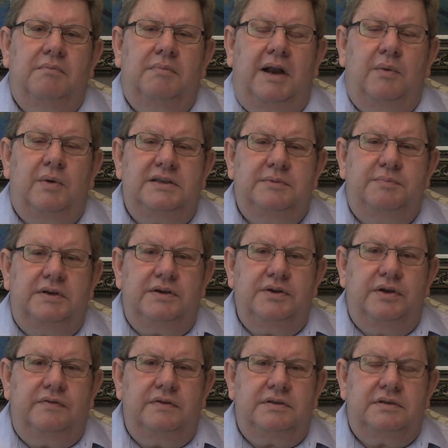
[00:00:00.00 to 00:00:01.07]
But I was a bit
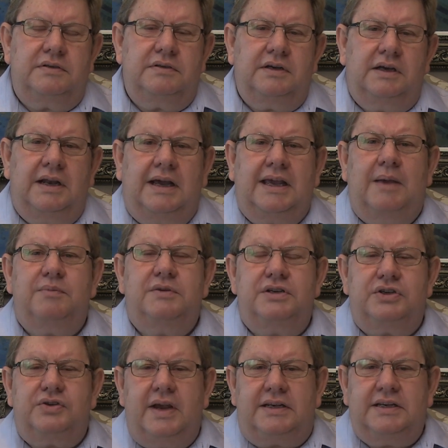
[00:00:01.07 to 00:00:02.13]
nervous and I kept
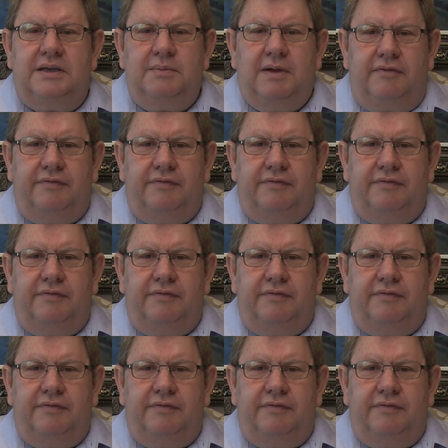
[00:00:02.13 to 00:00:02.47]
distracting my